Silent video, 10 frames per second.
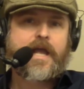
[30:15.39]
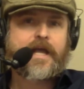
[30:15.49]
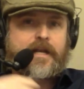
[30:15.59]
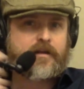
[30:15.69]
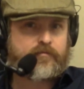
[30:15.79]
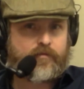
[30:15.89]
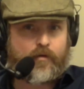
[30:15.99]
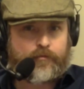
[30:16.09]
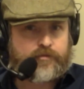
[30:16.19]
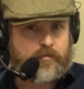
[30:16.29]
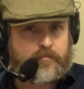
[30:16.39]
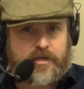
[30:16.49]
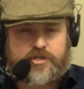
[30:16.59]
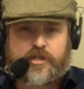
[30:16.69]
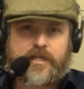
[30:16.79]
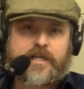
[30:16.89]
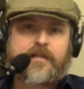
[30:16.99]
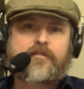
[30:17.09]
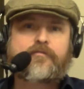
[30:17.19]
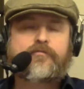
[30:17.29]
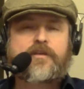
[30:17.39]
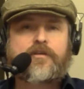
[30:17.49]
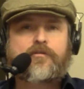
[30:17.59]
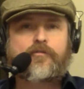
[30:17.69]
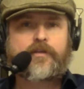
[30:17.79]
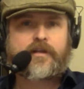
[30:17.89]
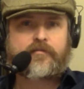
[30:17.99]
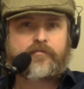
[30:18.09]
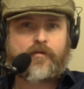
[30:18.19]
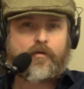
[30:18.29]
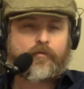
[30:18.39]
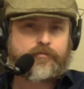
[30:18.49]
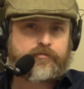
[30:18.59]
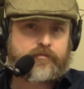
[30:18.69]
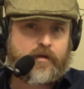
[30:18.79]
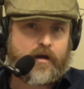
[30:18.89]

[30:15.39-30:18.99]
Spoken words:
And it involves commissioning in the field. It involves